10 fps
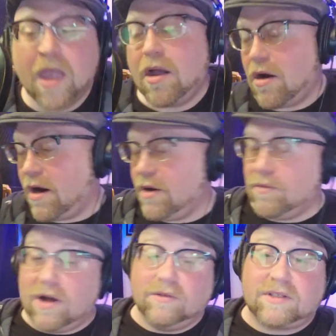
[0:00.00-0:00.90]
All right.
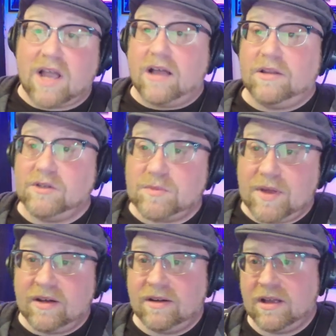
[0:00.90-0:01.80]
Well, Scott, there's
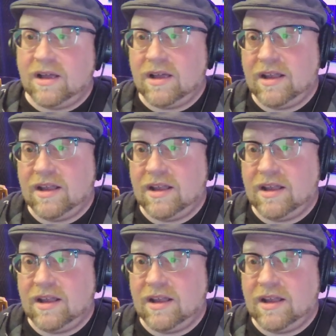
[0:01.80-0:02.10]
been uh,